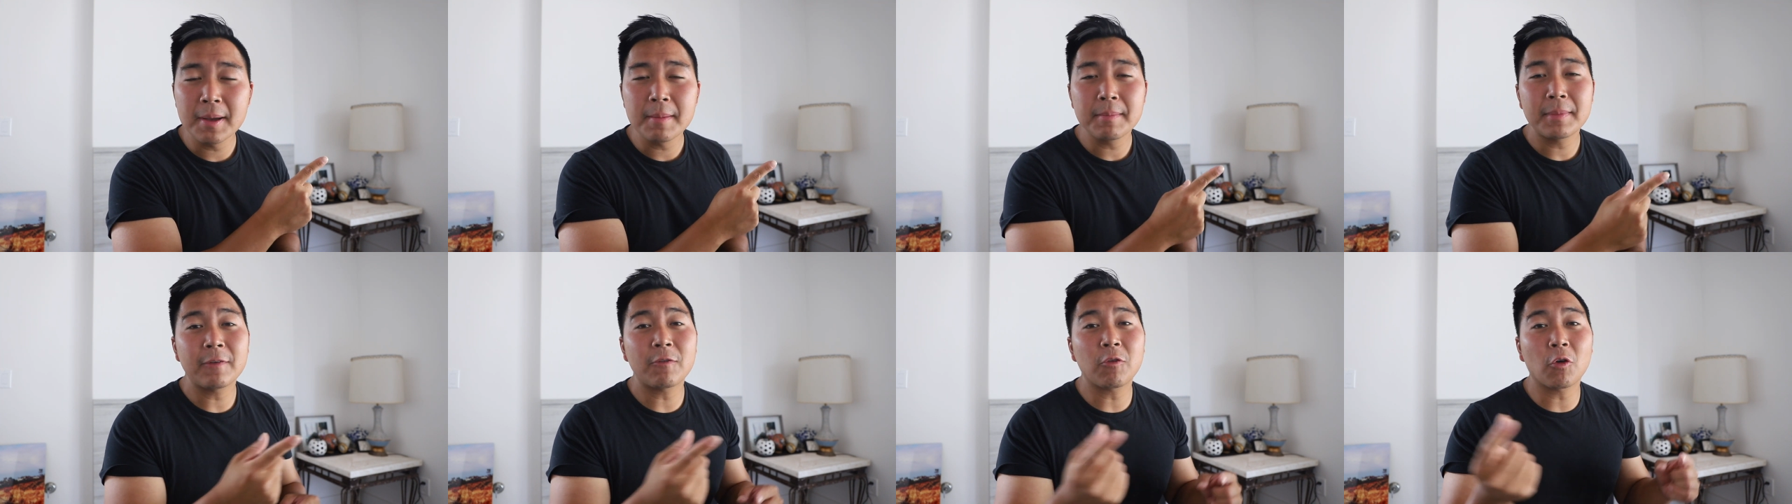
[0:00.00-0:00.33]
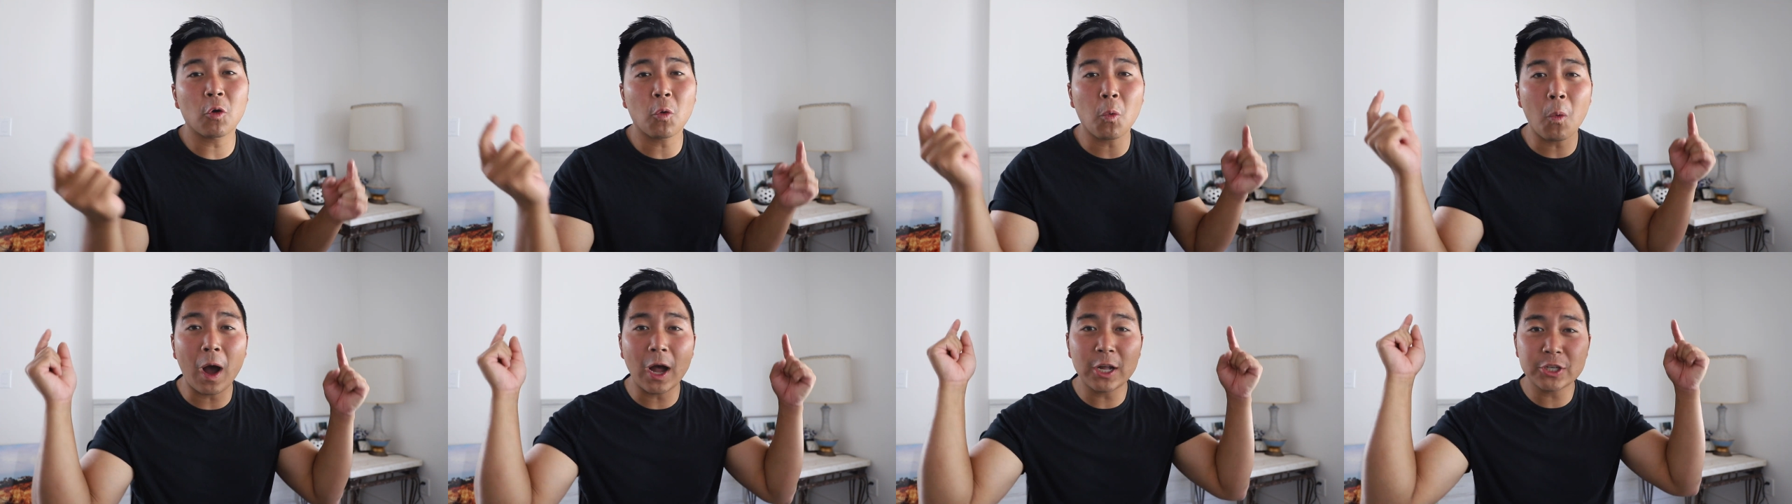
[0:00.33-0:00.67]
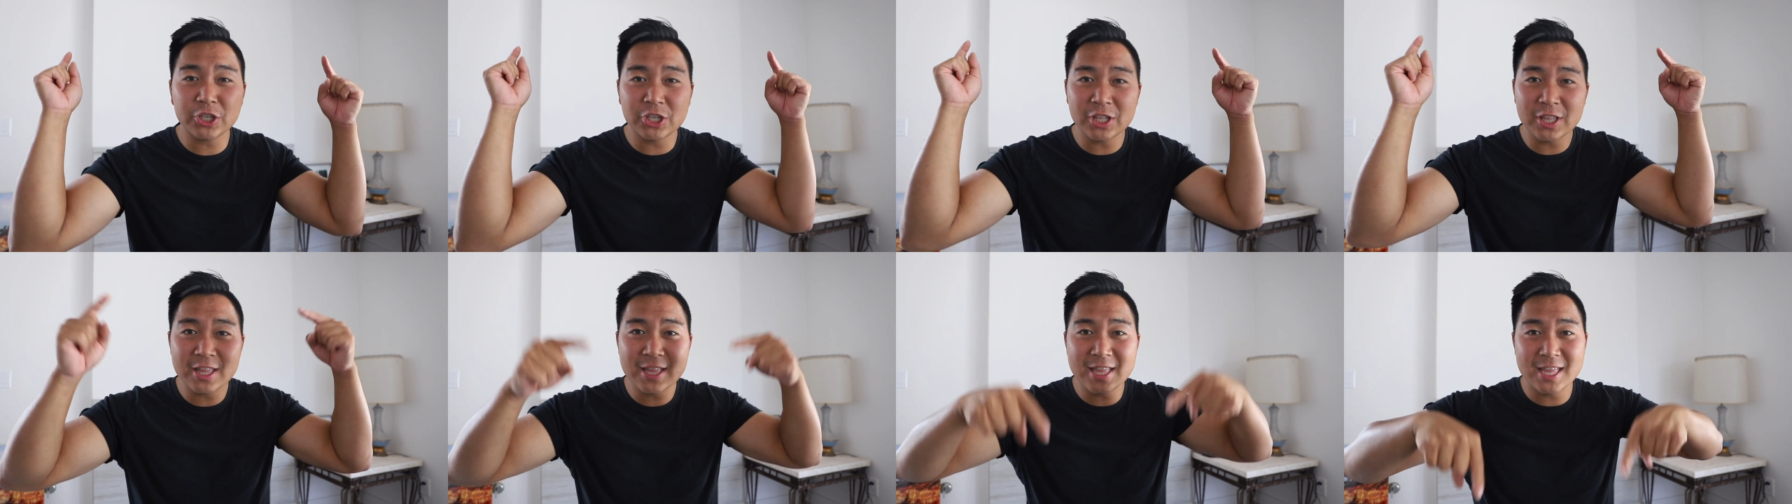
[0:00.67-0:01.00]
before
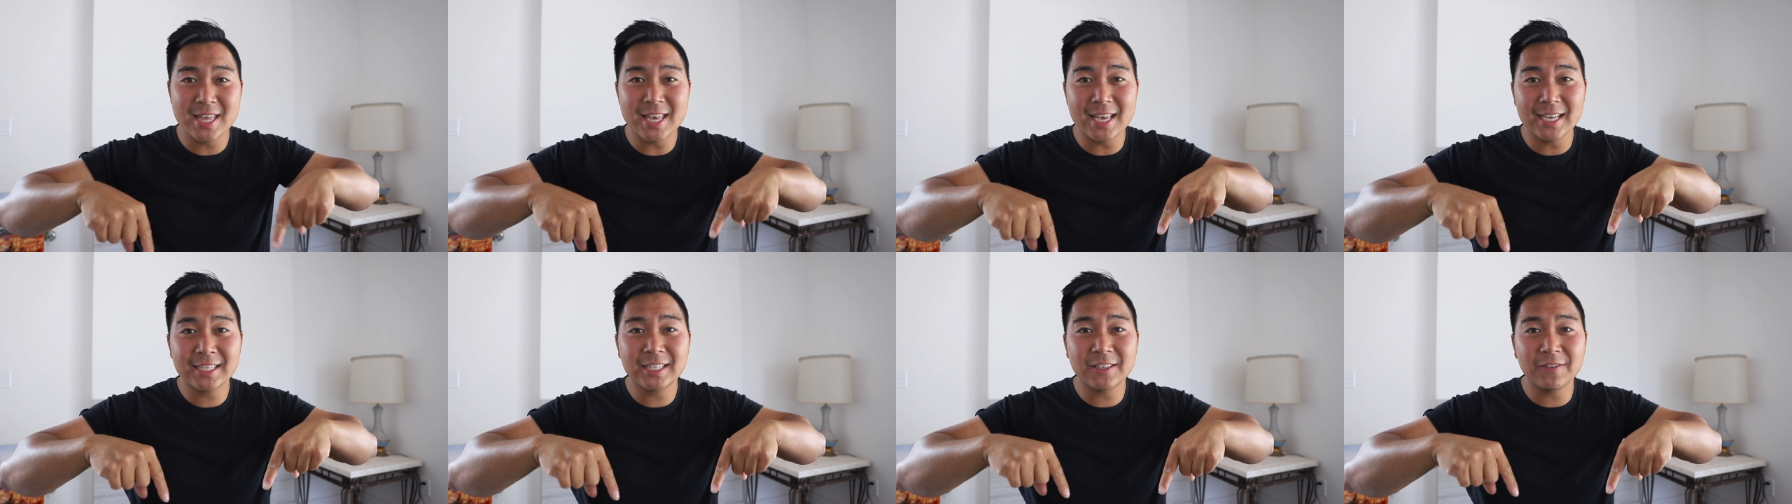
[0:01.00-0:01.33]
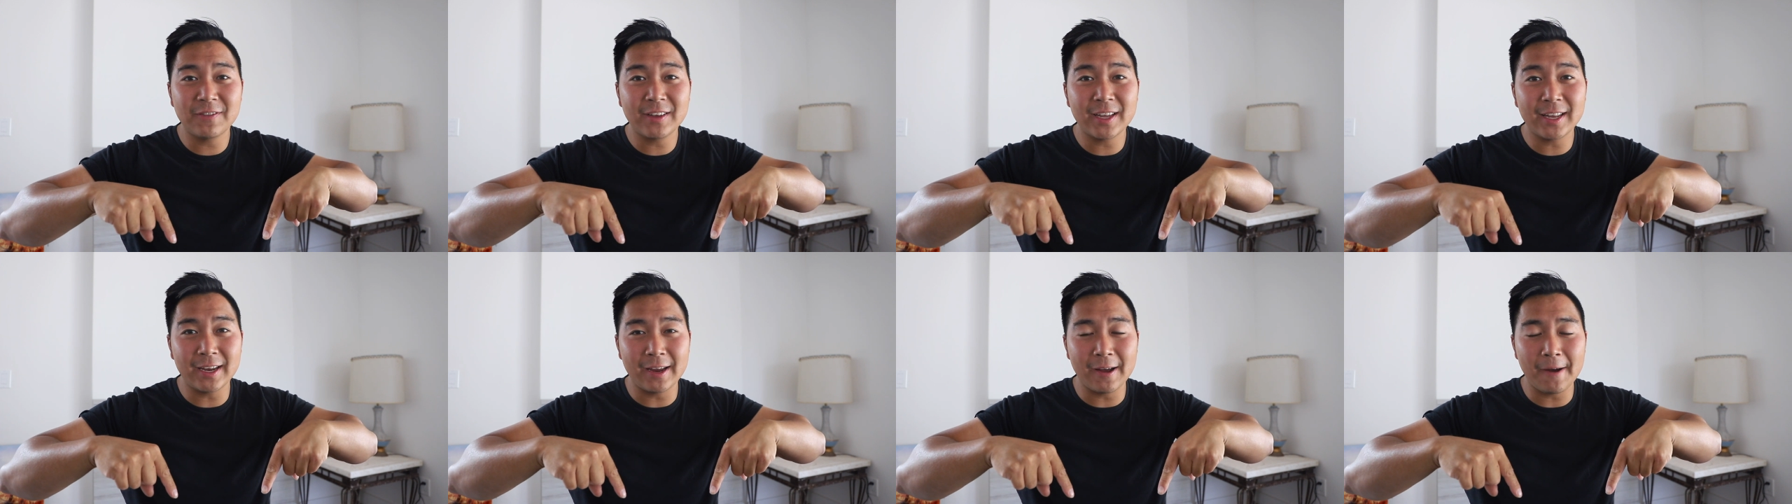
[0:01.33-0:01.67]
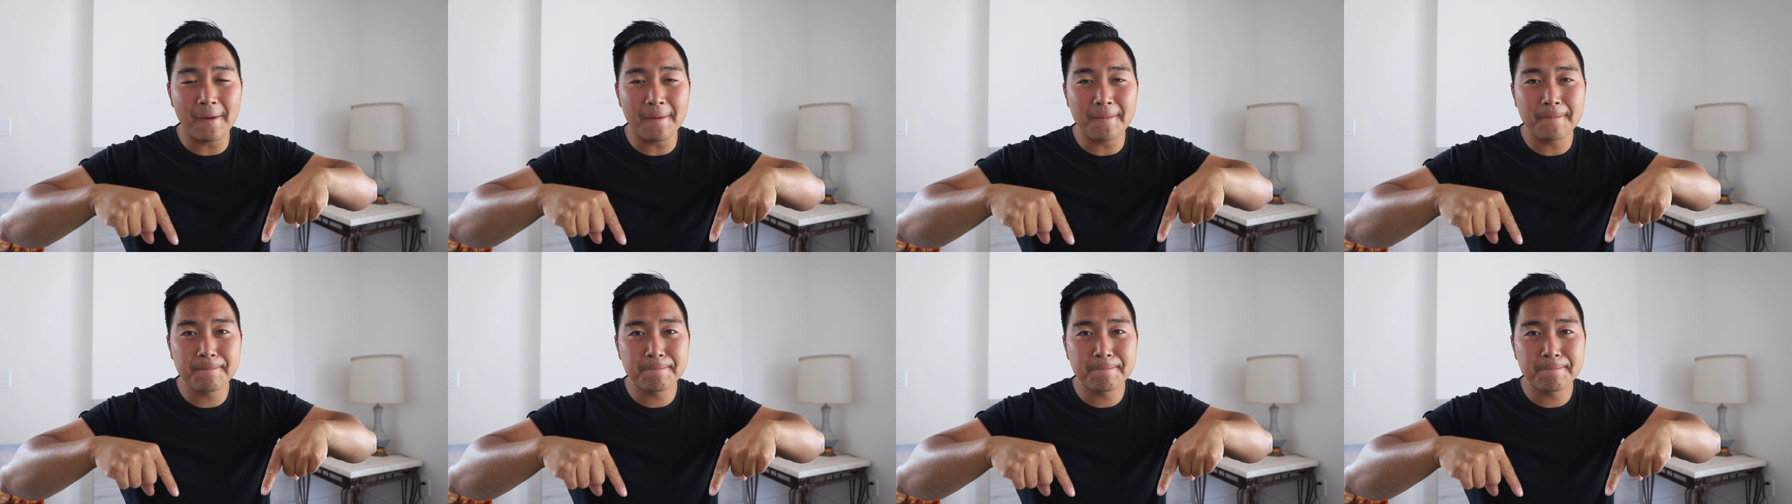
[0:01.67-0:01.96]
watching this video.